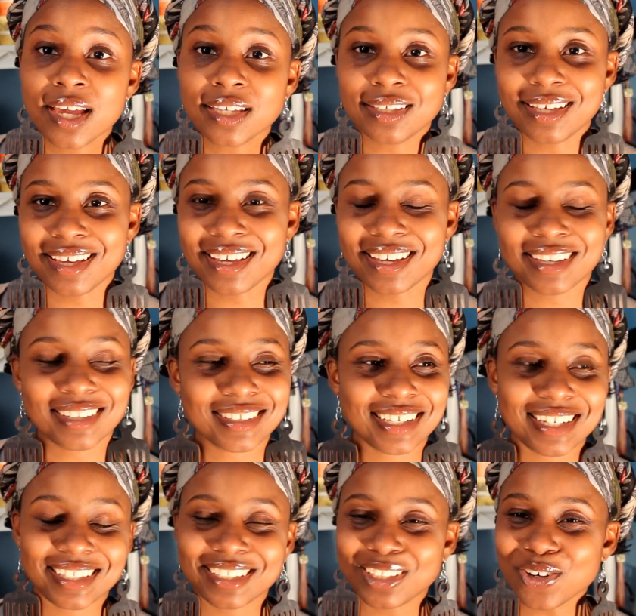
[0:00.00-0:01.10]
yeah, I
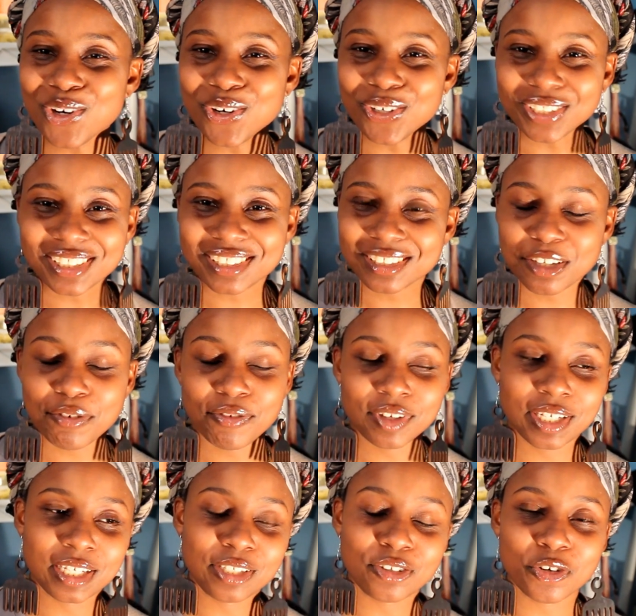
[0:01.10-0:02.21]
gotta get all the stuff
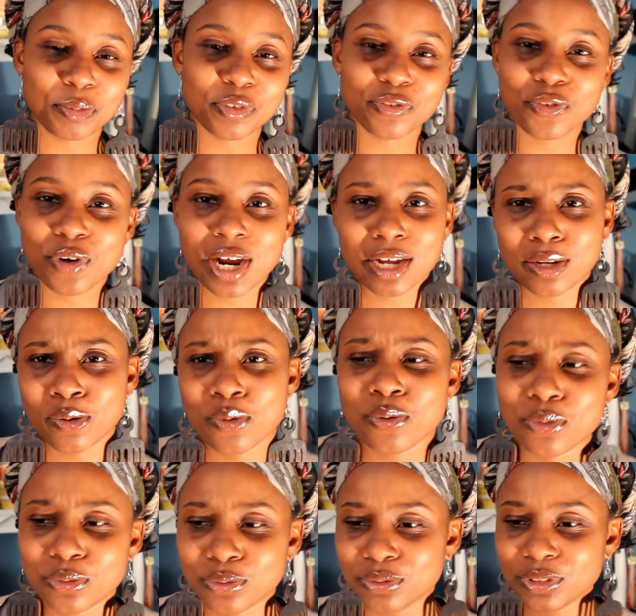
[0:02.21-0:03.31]
in, you know, before I
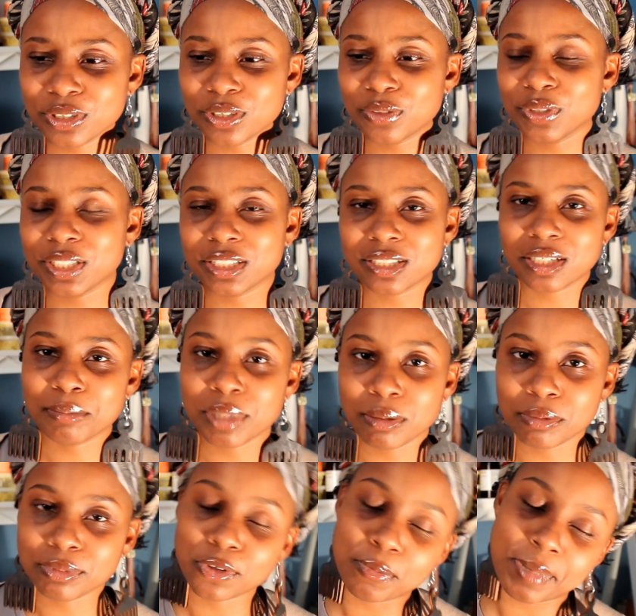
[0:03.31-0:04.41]
go, you know, into the
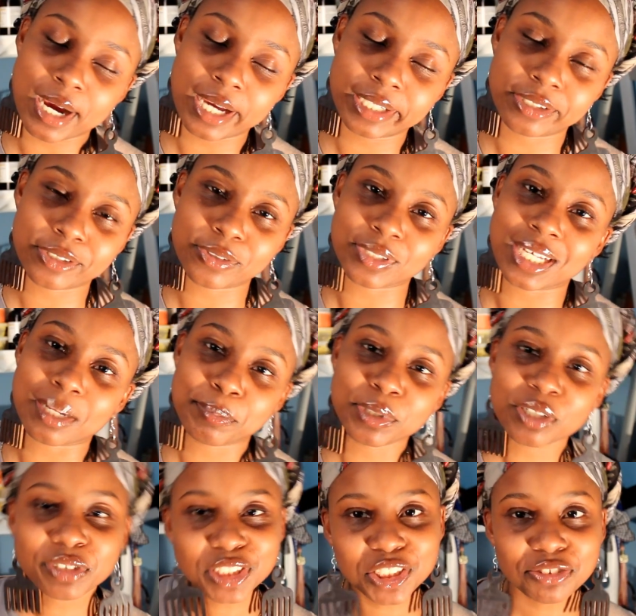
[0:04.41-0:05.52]
minimum no buy, you know. Gotta put
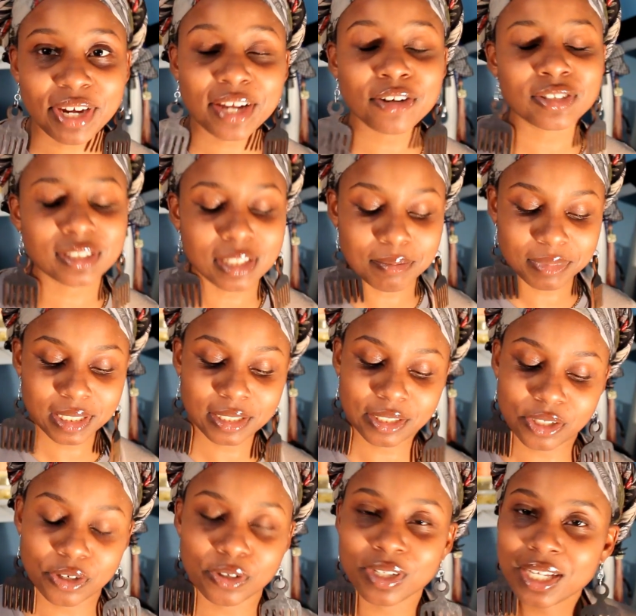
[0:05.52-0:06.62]
a restraint on something,
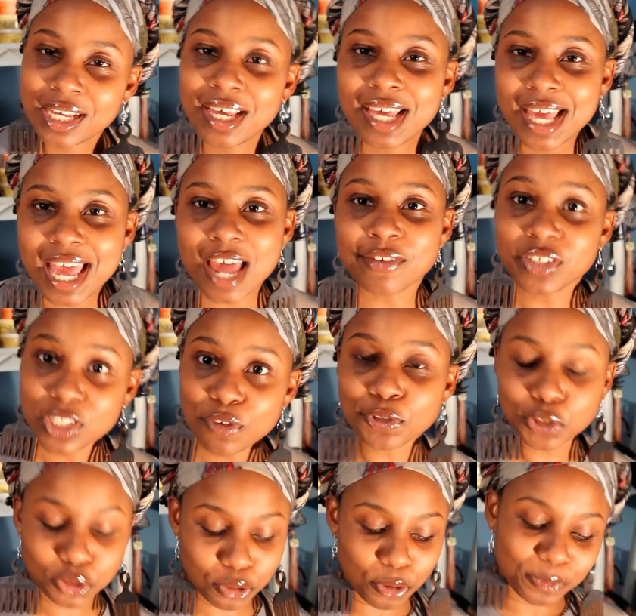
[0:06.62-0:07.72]
you know, have
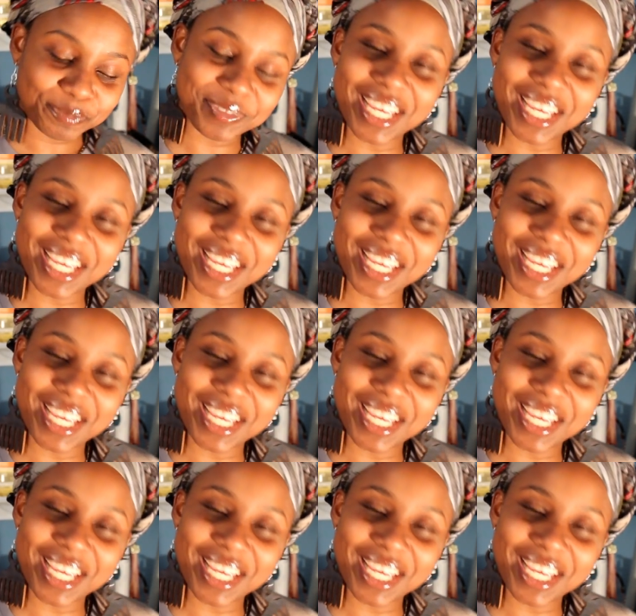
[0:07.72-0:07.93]
self-control.